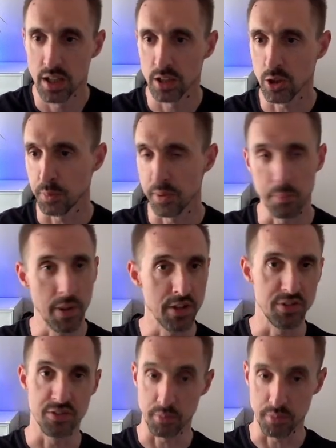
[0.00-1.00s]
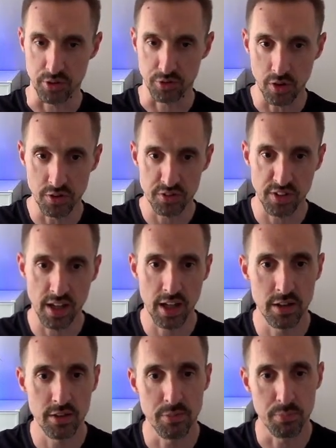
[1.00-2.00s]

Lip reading: Copy and pasted some of this content.